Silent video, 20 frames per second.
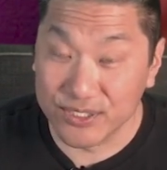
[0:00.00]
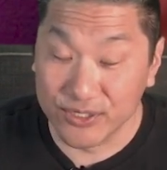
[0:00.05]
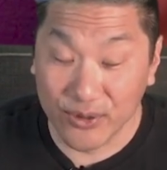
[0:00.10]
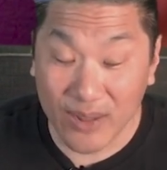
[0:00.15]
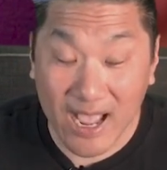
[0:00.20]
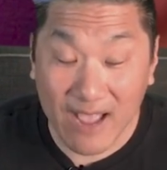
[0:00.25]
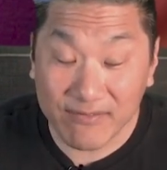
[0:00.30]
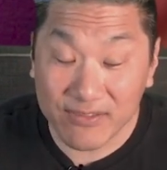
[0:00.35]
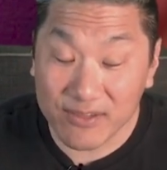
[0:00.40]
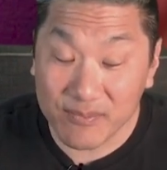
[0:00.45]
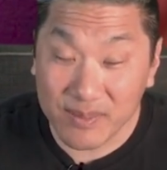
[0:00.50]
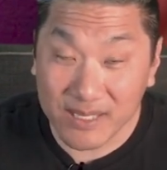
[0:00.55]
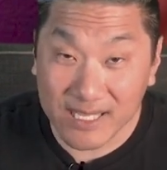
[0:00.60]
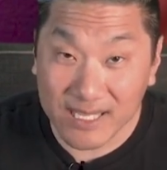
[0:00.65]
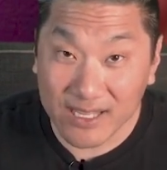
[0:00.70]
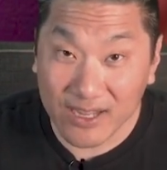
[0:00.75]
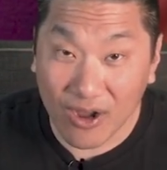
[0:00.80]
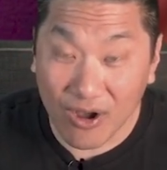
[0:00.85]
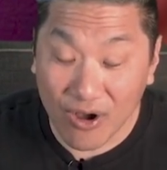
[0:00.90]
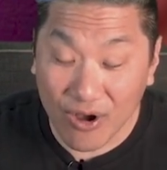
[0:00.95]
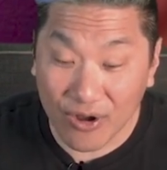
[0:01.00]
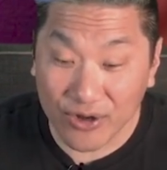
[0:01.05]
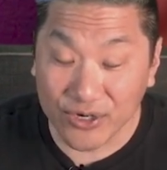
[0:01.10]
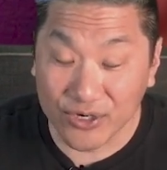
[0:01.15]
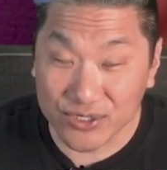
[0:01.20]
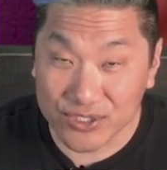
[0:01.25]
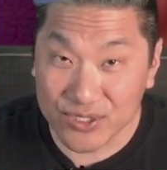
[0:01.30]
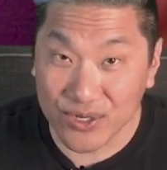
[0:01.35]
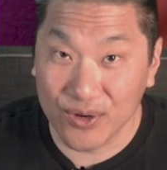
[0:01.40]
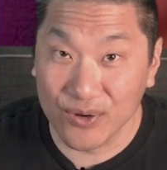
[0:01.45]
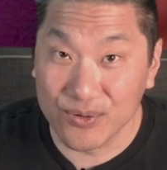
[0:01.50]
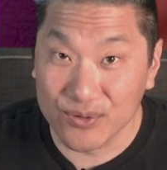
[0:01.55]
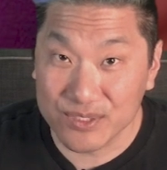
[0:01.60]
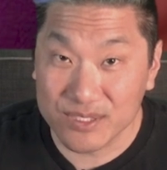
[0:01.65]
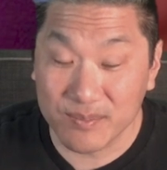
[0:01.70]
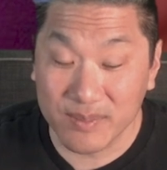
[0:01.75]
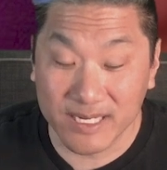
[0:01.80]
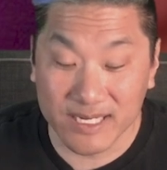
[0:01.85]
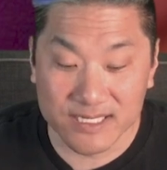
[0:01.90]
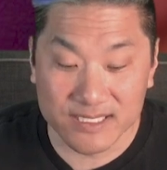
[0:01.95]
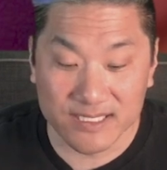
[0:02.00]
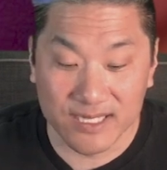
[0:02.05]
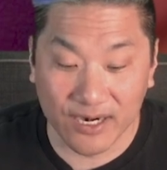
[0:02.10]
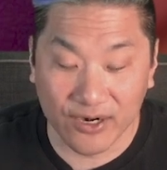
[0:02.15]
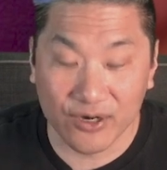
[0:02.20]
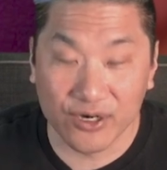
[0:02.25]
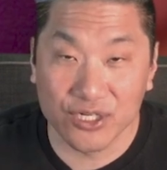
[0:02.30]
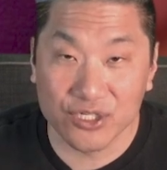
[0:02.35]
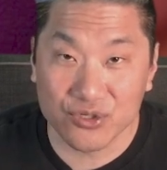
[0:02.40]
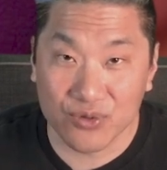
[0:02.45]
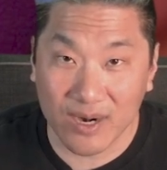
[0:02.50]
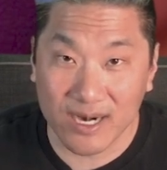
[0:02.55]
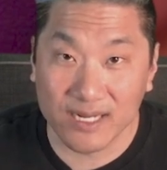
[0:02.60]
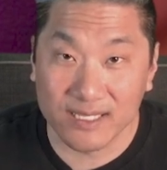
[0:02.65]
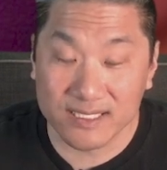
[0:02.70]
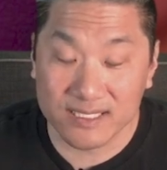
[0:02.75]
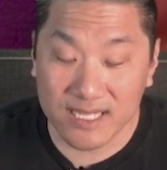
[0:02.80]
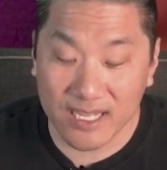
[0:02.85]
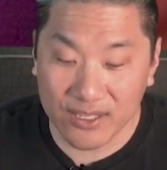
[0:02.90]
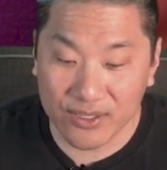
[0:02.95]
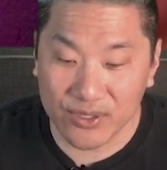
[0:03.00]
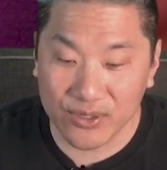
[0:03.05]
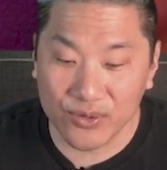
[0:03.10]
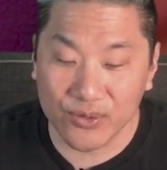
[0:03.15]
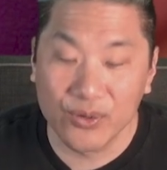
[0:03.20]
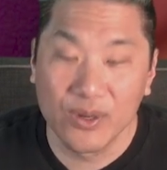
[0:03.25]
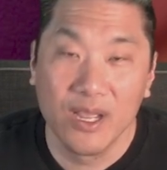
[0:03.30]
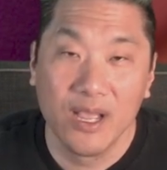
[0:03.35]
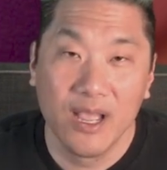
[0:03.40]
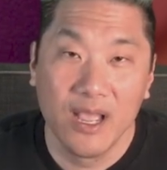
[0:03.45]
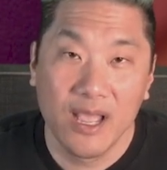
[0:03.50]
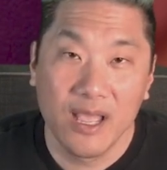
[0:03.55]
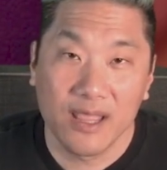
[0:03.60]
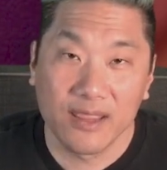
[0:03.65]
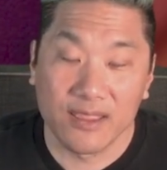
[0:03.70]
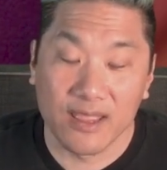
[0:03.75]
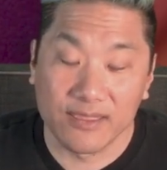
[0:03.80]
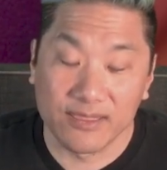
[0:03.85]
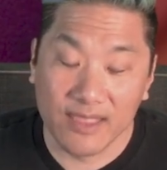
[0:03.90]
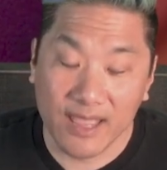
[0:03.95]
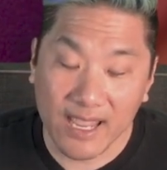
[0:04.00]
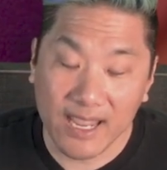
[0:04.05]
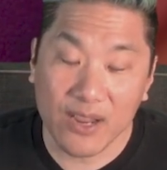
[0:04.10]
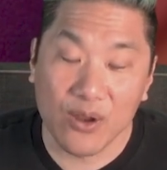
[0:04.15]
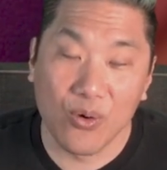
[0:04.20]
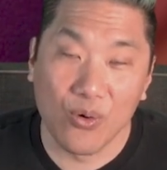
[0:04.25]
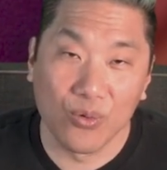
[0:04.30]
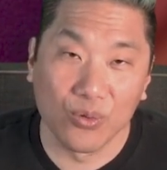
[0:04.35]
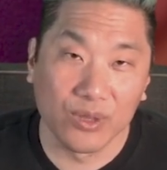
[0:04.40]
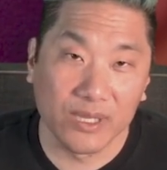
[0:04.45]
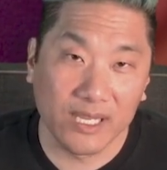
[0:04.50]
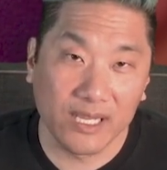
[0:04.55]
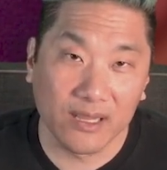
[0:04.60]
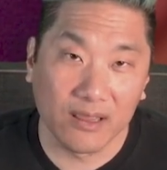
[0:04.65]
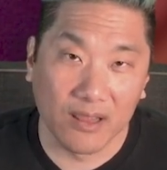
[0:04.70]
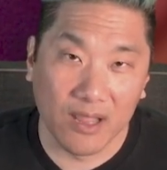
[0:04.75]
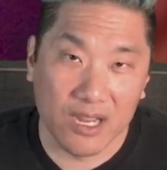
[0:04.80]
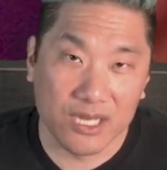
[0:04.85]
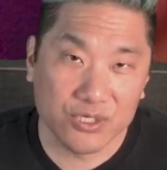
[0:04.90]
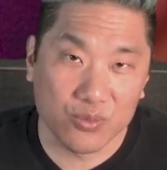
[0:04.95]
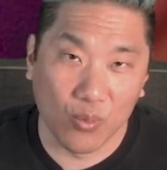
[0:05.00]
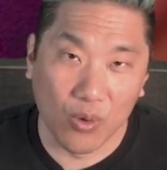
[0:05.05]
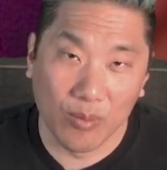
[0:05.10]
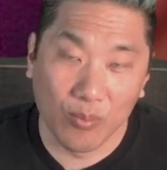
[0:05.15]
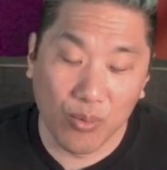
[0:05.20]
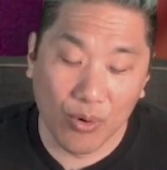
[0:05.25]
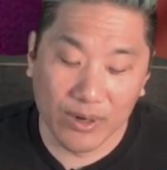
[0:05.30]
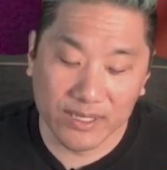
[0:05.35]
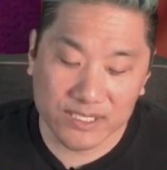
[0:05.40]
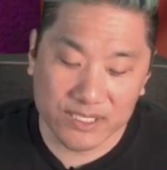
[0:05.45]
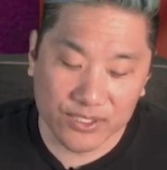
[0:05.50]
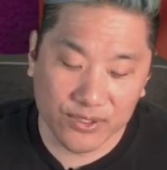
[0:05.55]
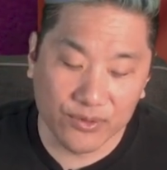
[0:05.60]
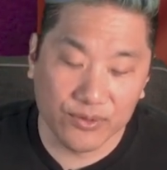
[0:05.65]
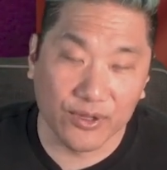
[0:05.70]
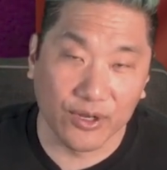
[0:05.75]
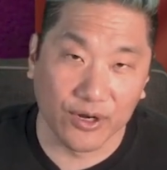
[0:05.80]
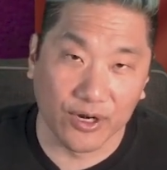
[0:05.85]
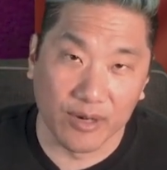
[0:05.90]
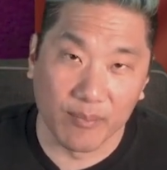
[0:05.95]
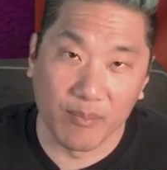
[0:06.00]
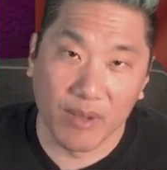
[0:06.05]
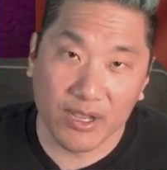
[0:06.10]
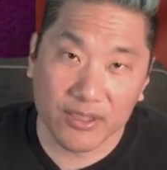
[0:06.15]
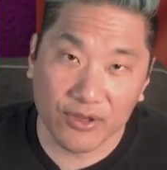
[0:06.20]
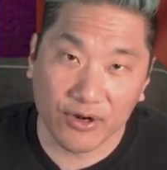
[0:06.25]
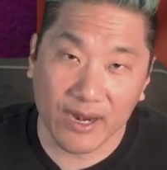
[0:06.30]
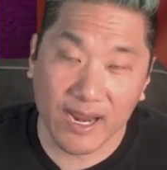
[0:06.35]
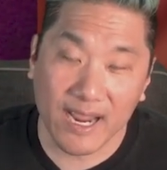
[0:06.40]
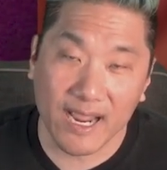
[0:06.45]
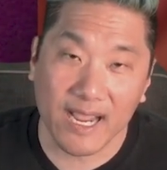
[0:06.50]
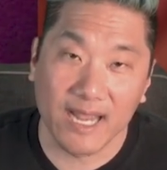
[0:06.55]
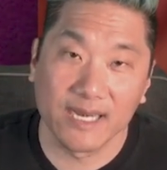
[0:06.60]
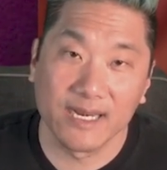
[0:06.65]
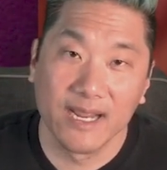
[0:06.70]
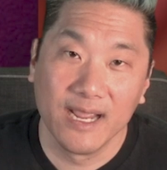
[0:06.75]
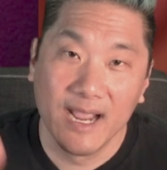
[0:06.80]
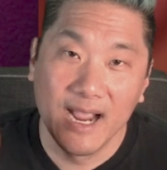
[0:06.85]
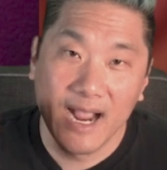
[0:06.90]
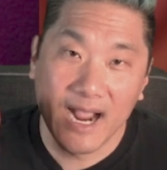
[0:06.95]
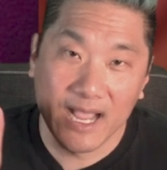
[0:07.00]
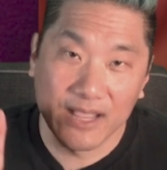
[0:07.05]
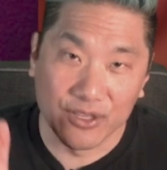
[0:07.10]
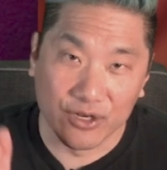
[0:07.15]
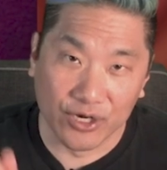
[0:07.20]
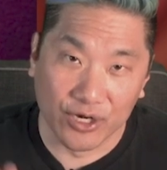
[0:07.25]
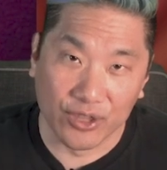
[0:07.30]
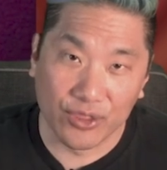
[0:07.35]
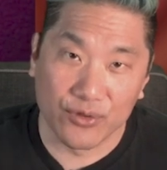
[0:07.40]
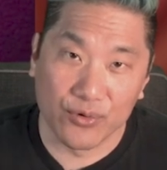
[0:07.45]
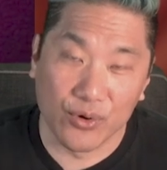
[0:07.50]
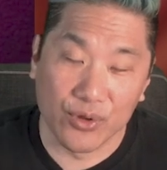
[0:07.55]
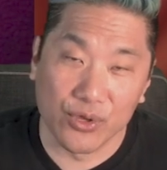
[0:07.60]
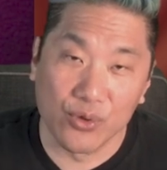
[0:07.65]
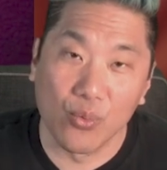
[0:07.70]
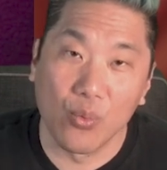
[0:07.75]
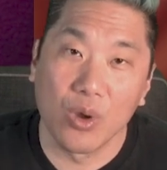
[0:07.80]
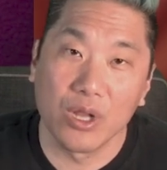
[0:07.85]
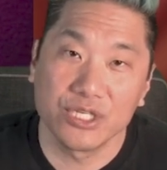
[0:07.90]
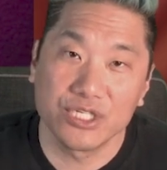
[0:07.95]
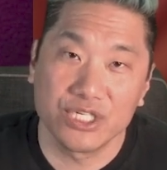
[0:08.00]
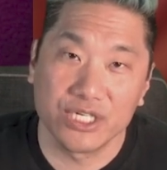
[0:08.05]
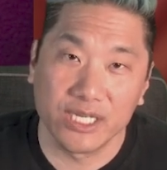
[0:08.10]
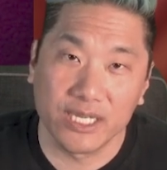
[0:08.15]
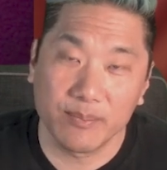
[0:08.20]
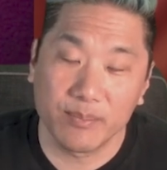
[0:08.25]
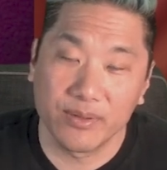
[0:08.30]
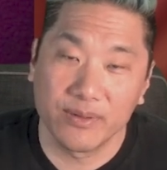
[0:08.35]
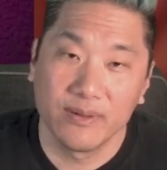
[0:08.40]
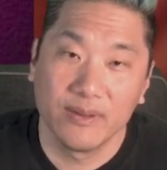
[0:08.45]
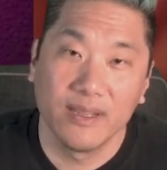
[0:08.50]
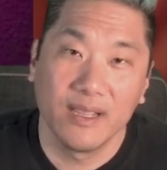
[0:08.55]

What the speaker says: You have to be on your toes because they're going to try to tell you that they only lost 1 point to you. They're going to muck their hand and they're going to throw you 1 chip,